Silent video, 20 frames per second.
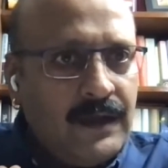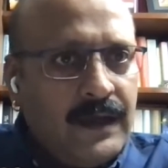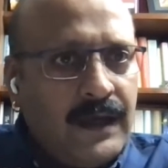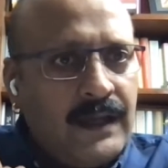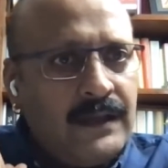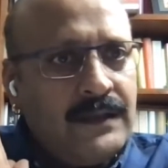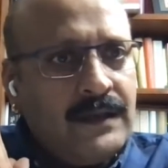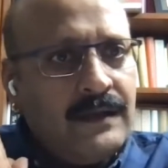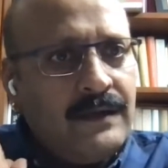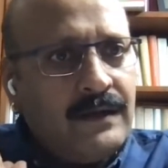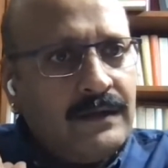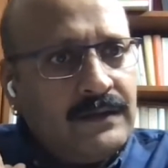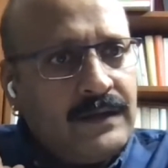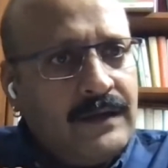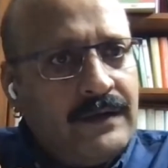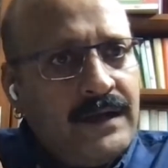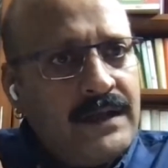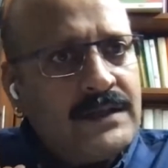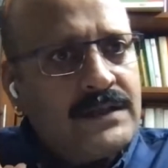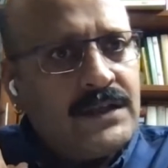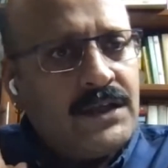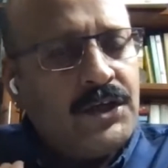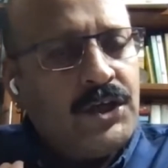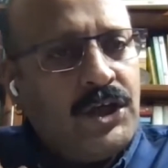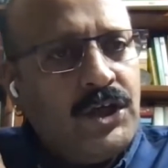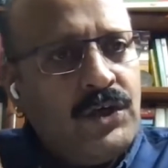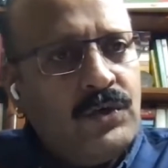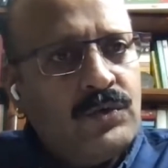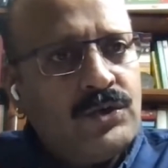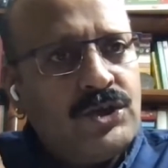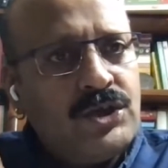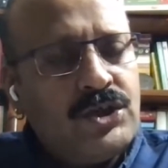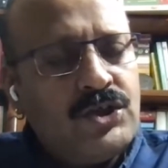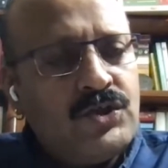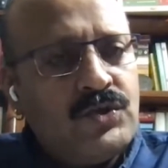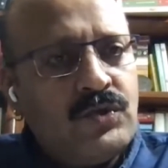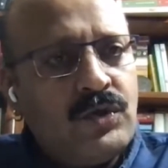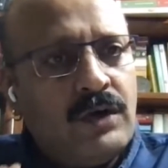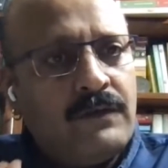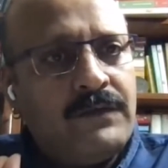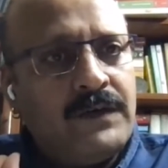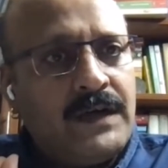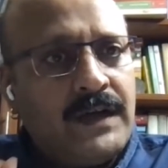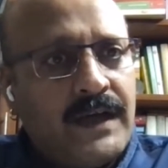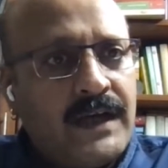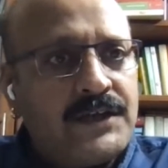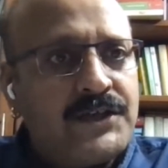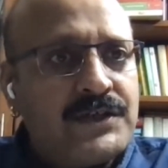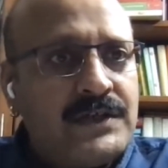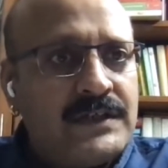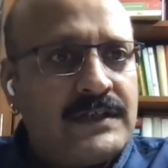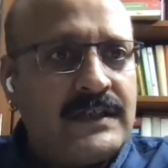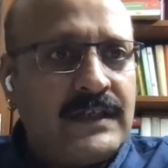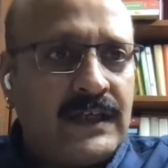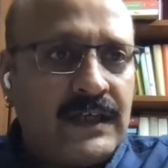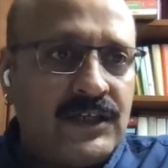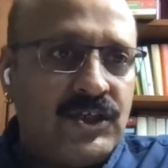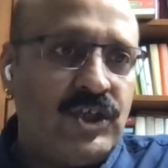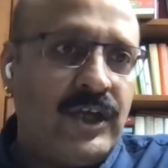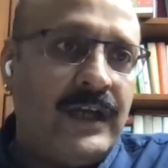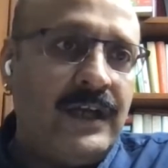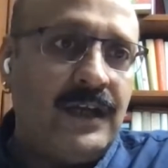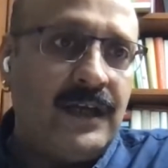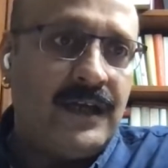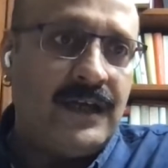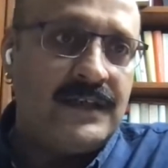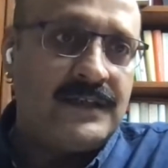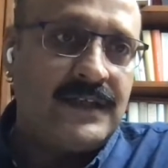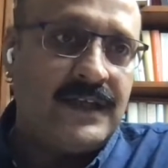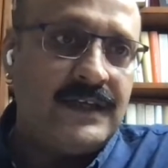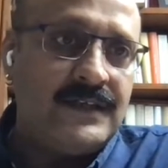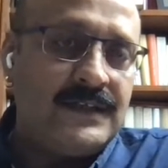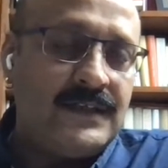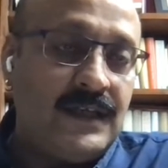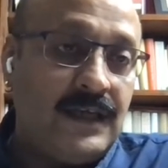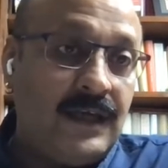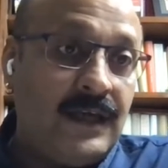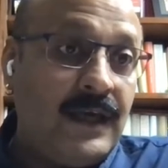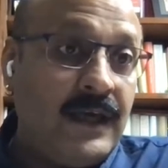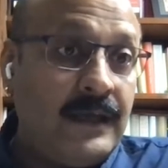And there is a huge issue of a nationalistic agenda, as I see.